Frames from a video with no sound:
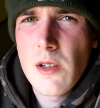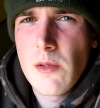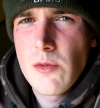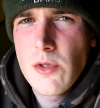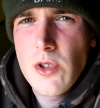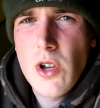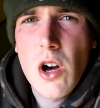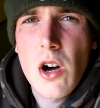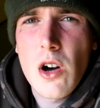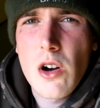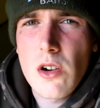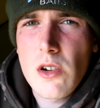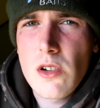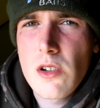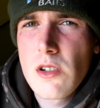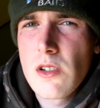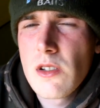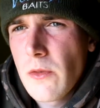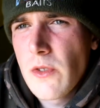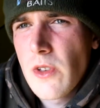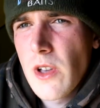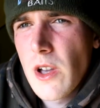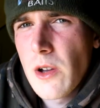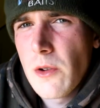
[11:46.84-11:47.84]
dark,
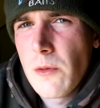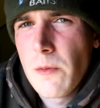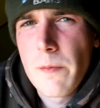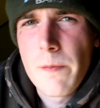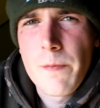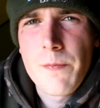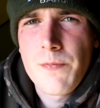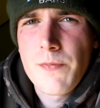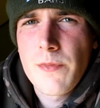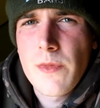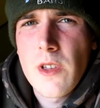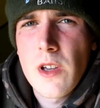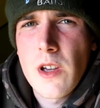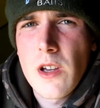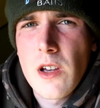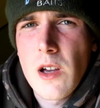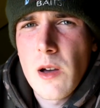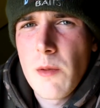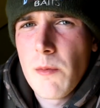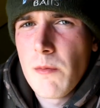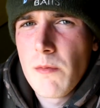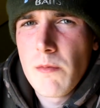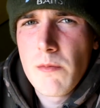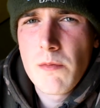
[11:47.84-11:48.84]
so
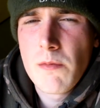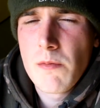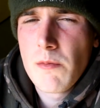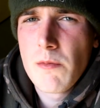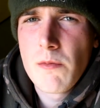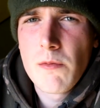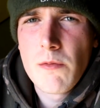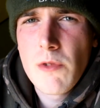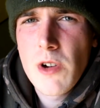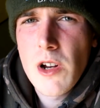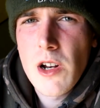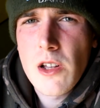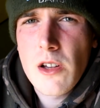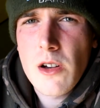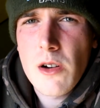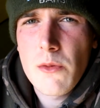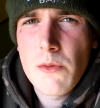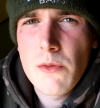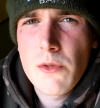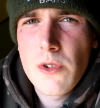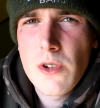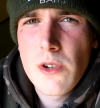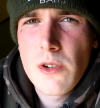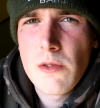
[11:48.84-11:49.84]
I'm really
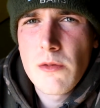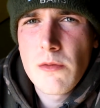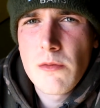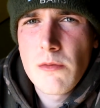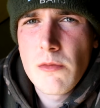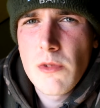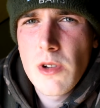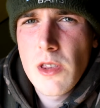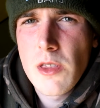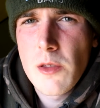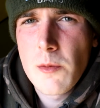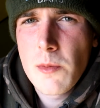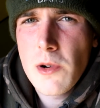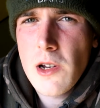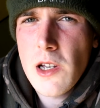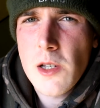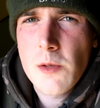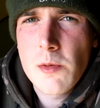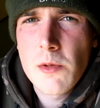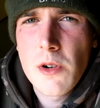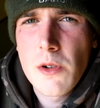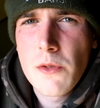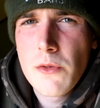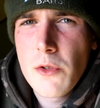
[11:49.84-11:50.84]
confident with the
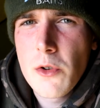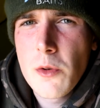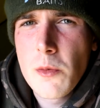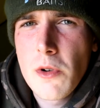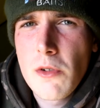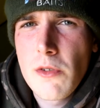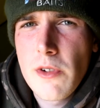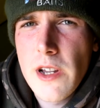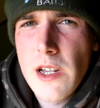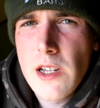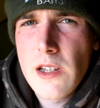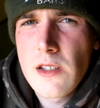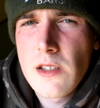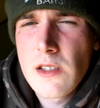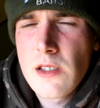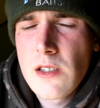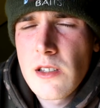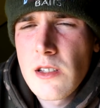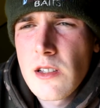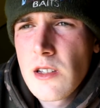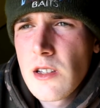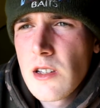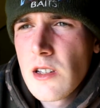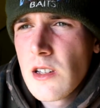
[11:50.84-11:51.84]
placement of all my rigs.
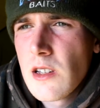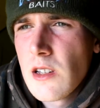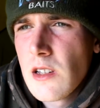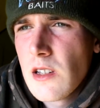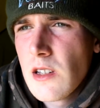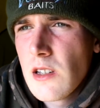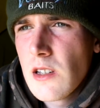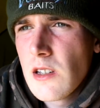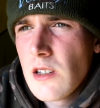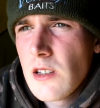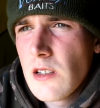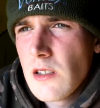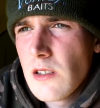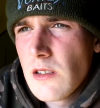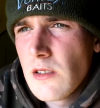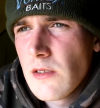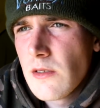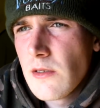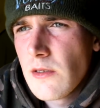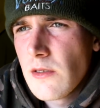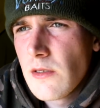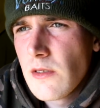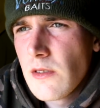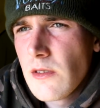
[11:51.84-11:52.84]

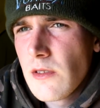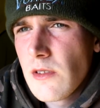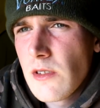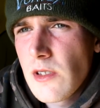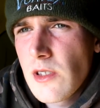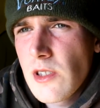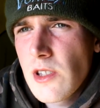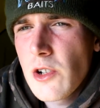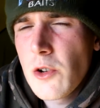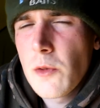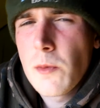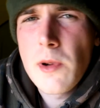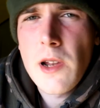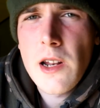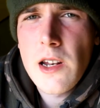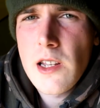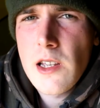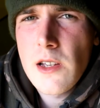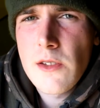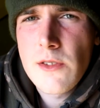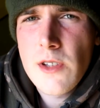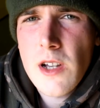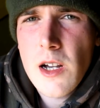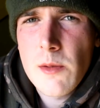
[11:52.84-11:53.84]
Still
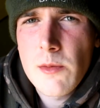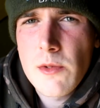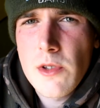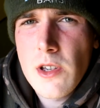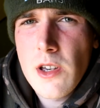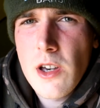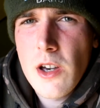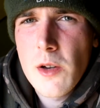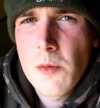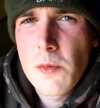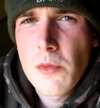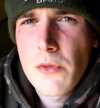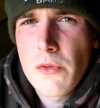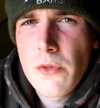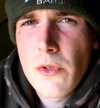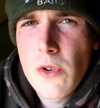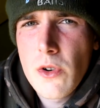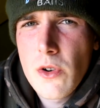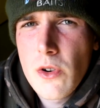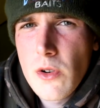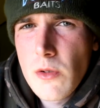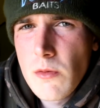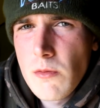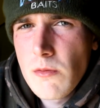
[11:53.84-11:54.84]
plenty of time to go
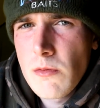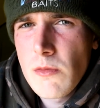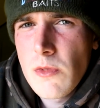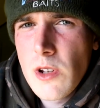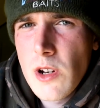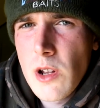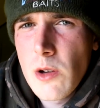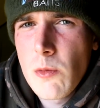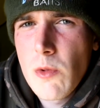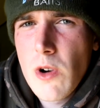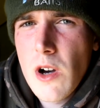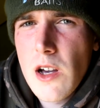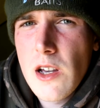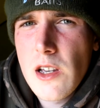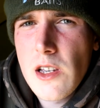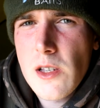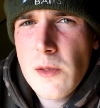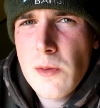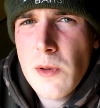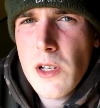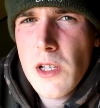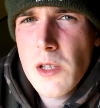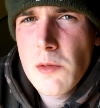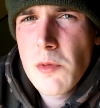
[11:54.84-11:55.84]
before what I
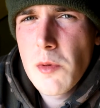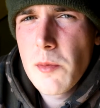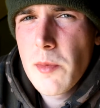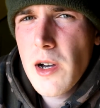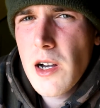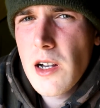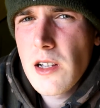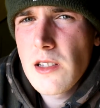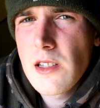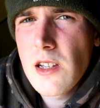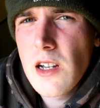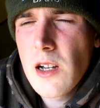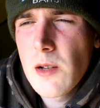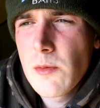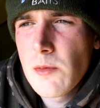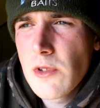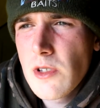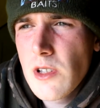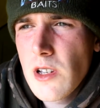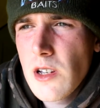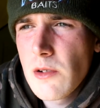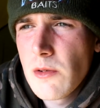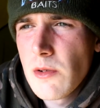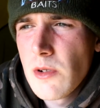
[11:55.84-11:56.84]
expect to be bite time,
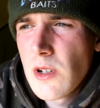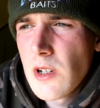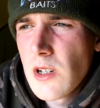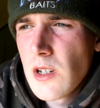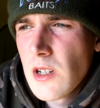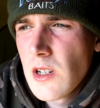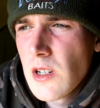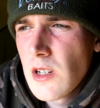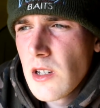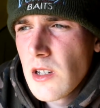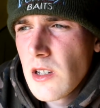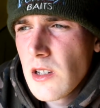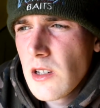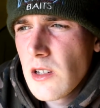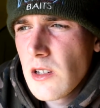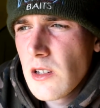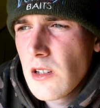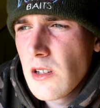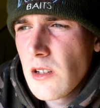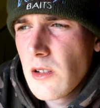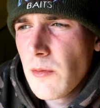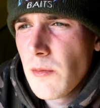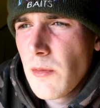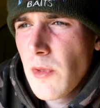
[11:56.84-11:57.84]
so
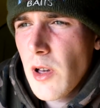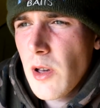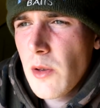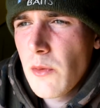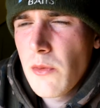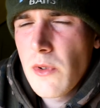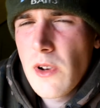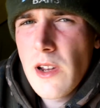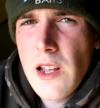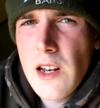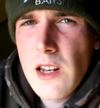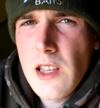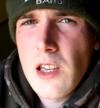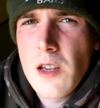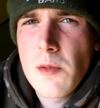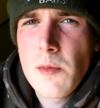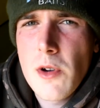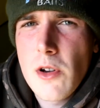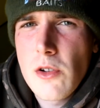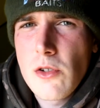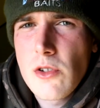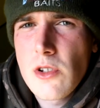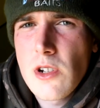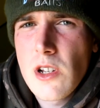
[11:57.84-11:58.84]
hopefully any
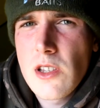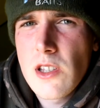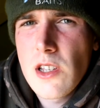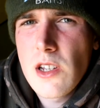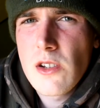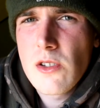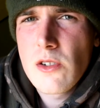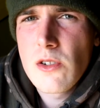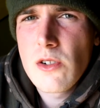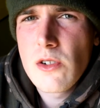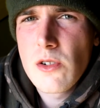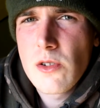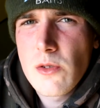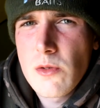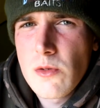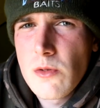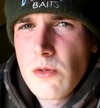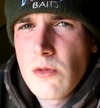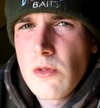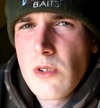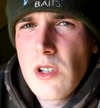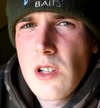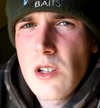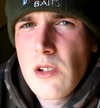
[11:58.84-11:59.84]
commotion I did cause
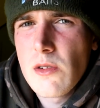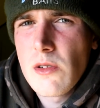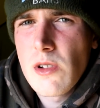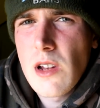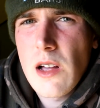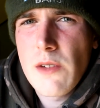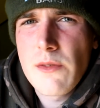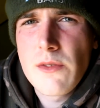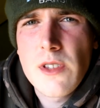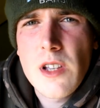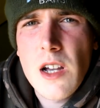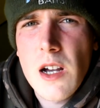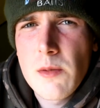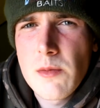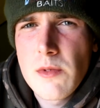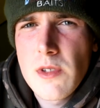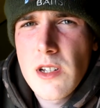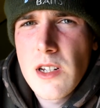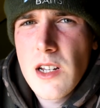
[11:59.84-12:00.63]
it will have time to